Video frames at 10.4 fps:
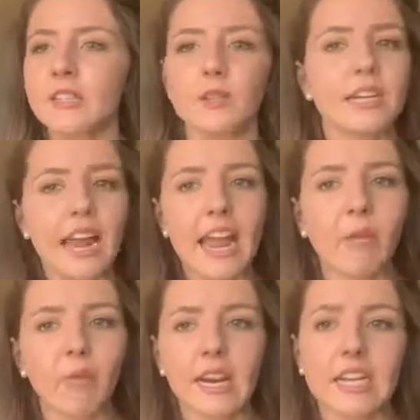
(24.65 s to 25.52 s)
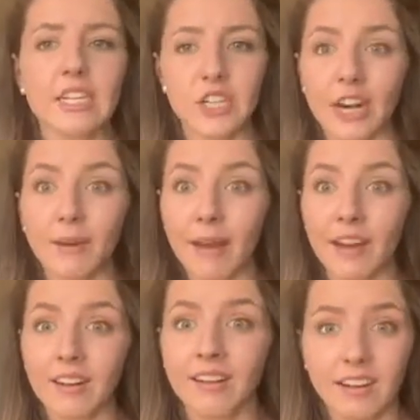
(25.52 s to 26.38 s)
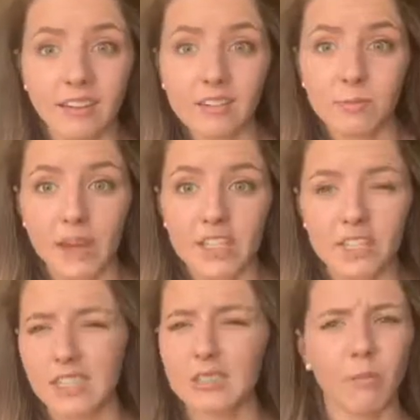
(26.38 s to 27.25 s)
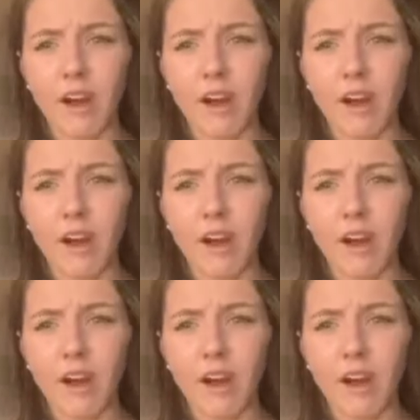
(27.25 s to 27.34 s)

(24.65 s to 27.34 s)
So today I wanted to share about clinical specialists.